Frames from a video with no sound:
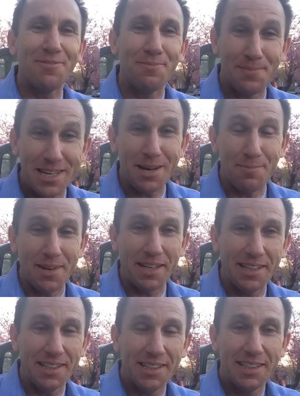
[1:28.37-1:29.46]
me a
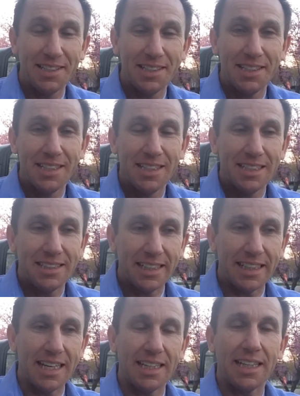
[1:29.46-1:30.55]
bid to
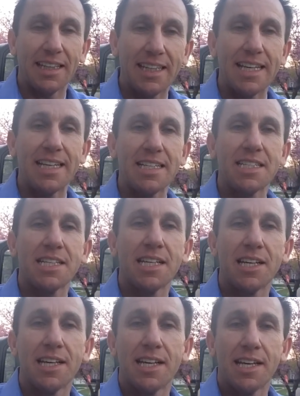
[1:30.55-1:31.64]
get these
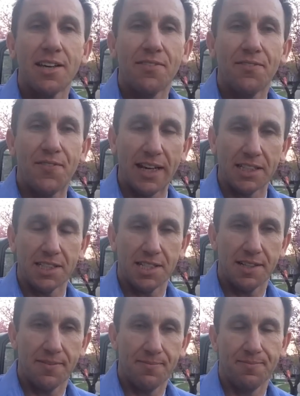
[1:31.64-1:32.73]
fixed,
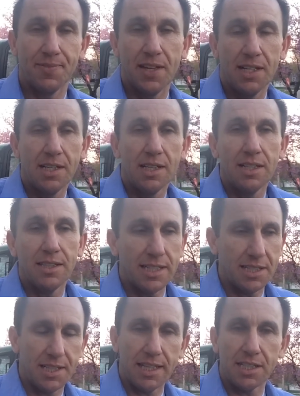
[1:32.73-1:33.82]

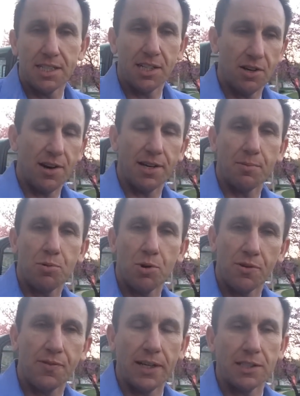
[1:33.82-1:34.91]
these things that are on the
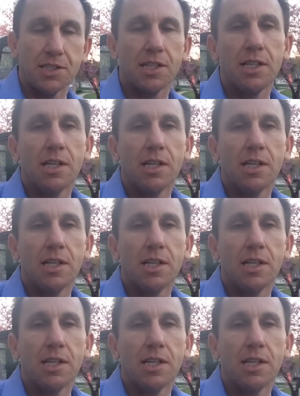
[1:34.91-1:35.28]
report fixed.